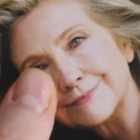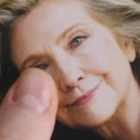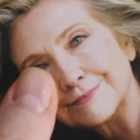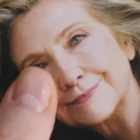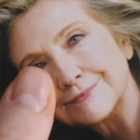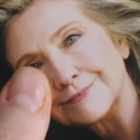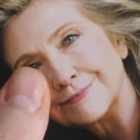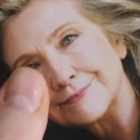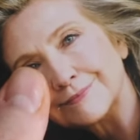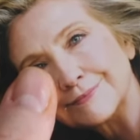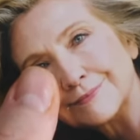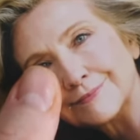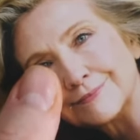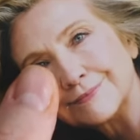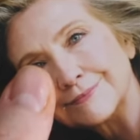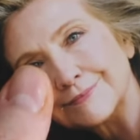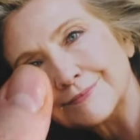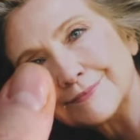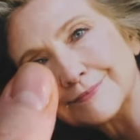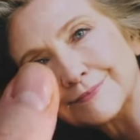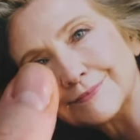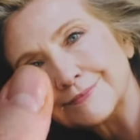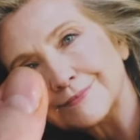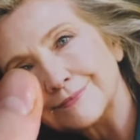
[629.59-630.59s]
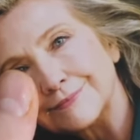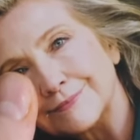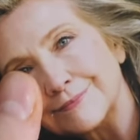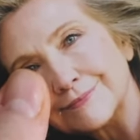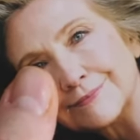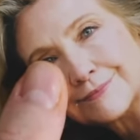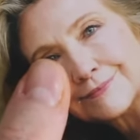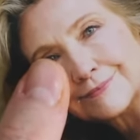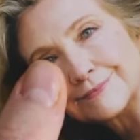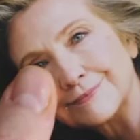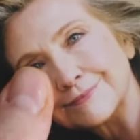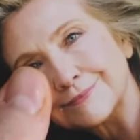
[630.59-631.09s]
gentle
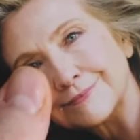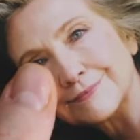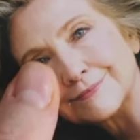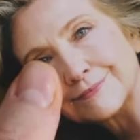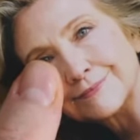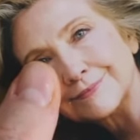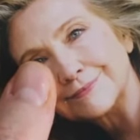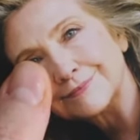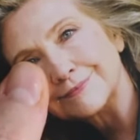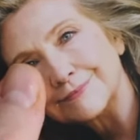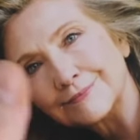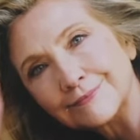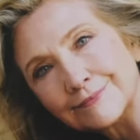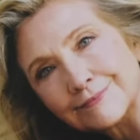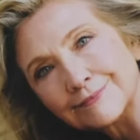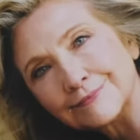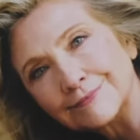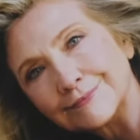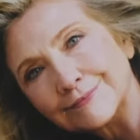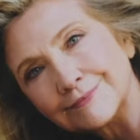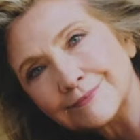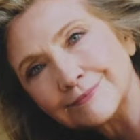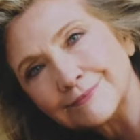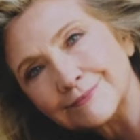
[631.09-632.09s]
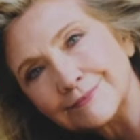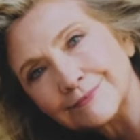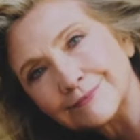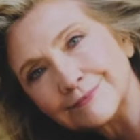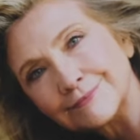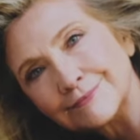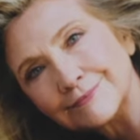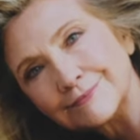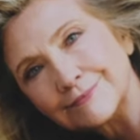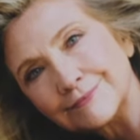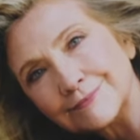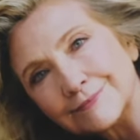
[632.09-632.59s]
and
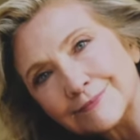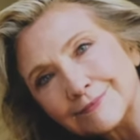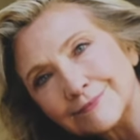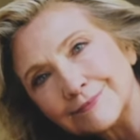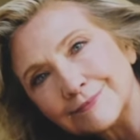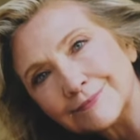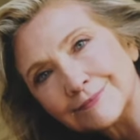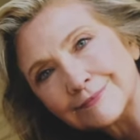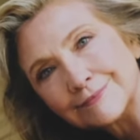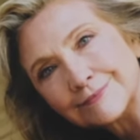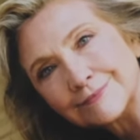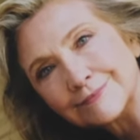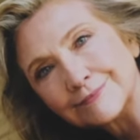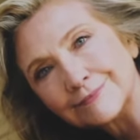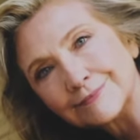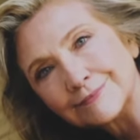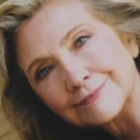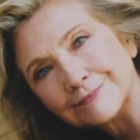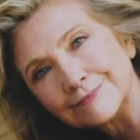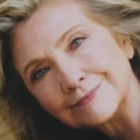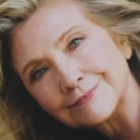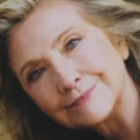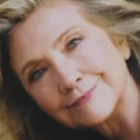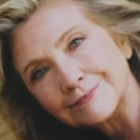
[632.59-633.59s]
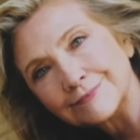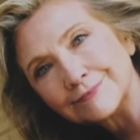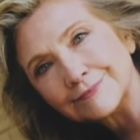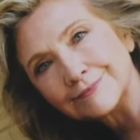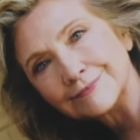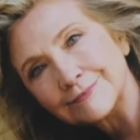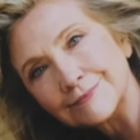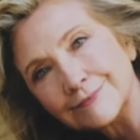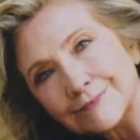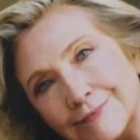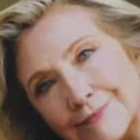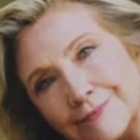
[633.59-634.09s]
human
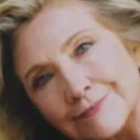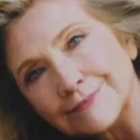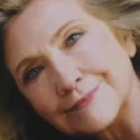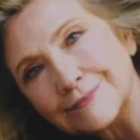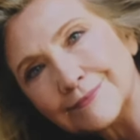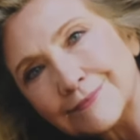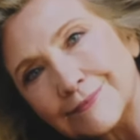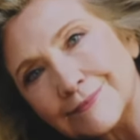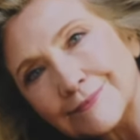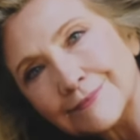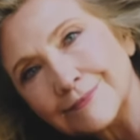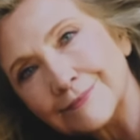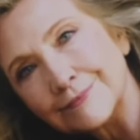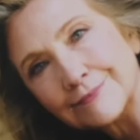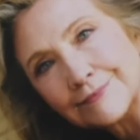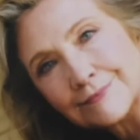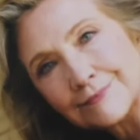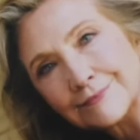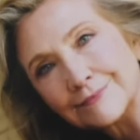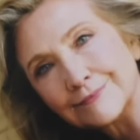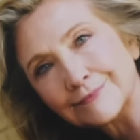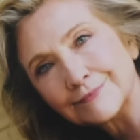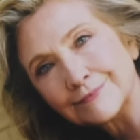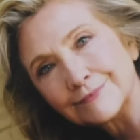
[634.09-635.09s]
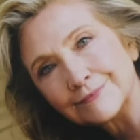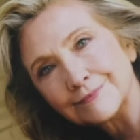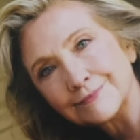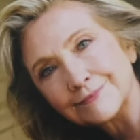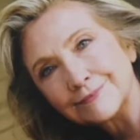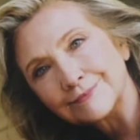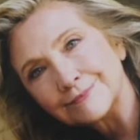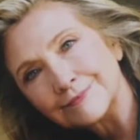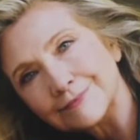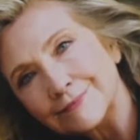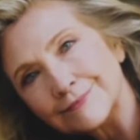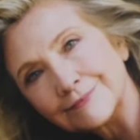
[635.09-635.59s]
book that she's read,
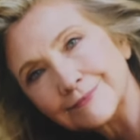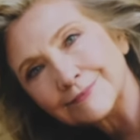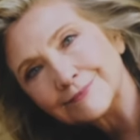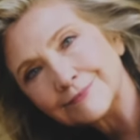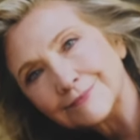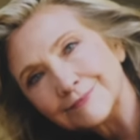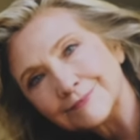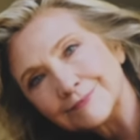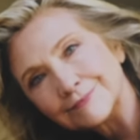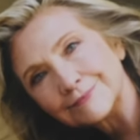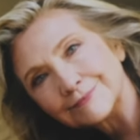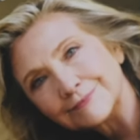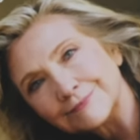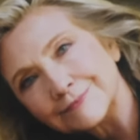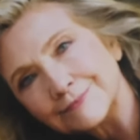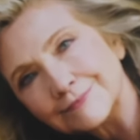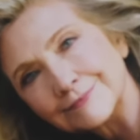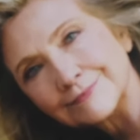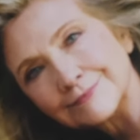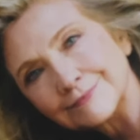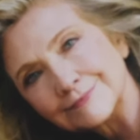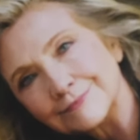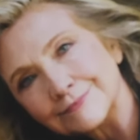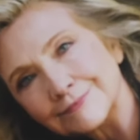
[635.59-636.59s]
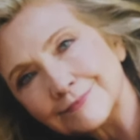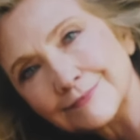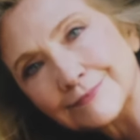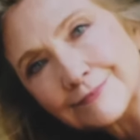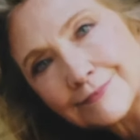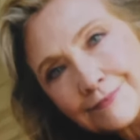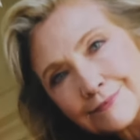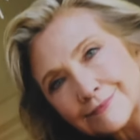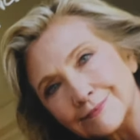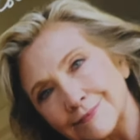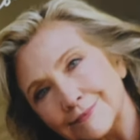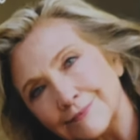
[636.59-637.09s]
um, written, and I
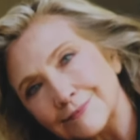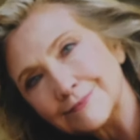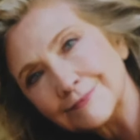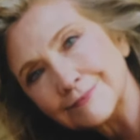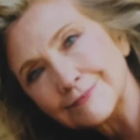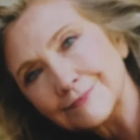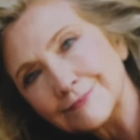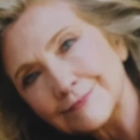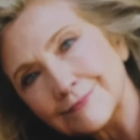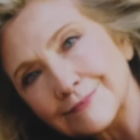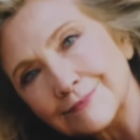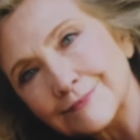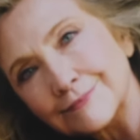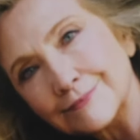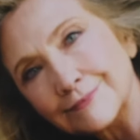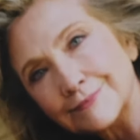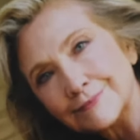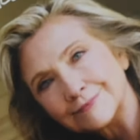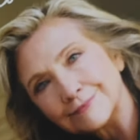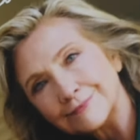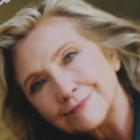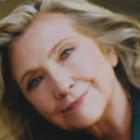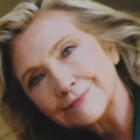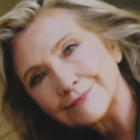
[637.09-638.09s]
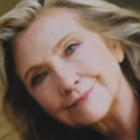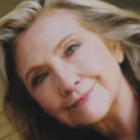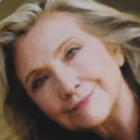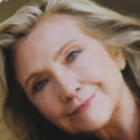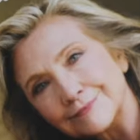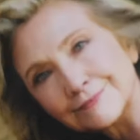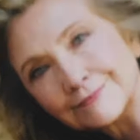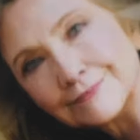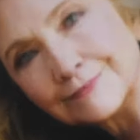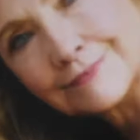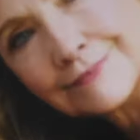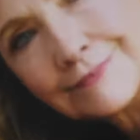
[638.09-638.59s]
really, really
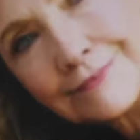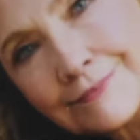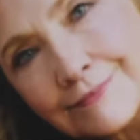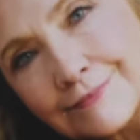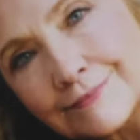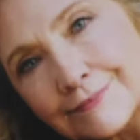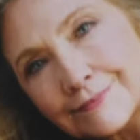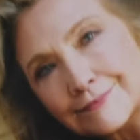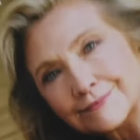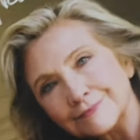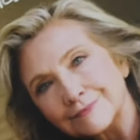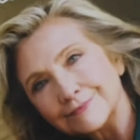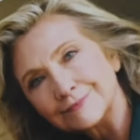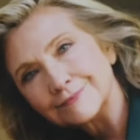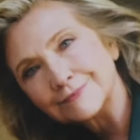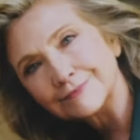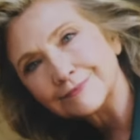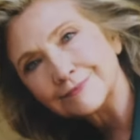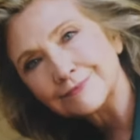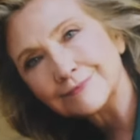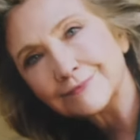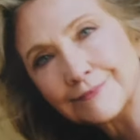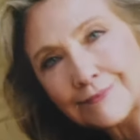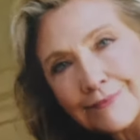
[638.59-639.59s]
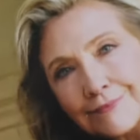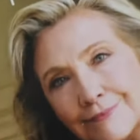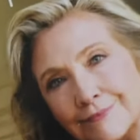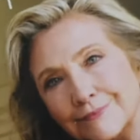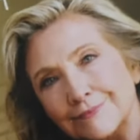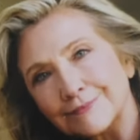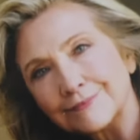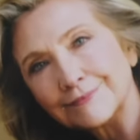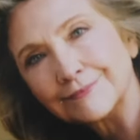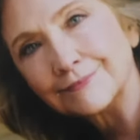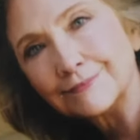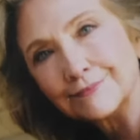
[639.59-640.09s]
loved it. I actually am
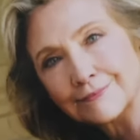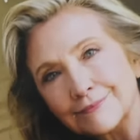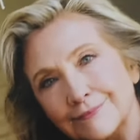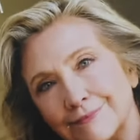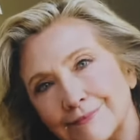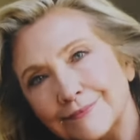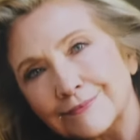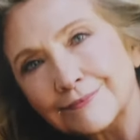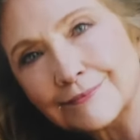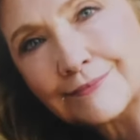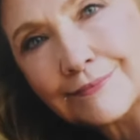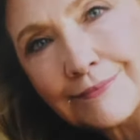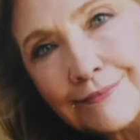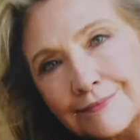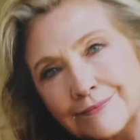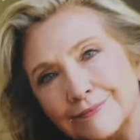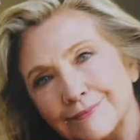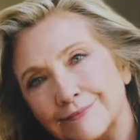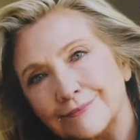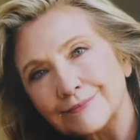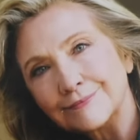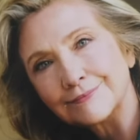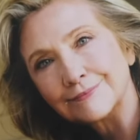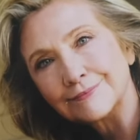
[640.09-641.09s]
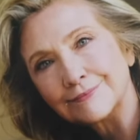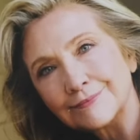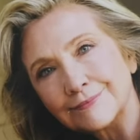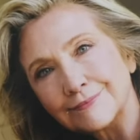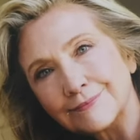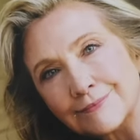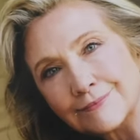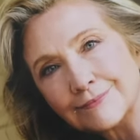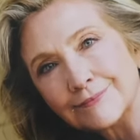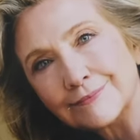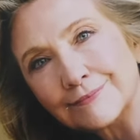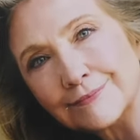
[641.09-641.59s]
planning on going to
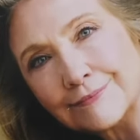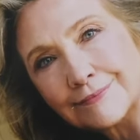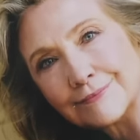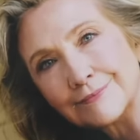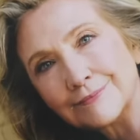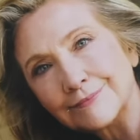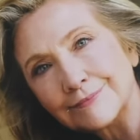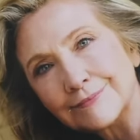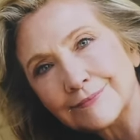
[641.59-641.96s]
see her in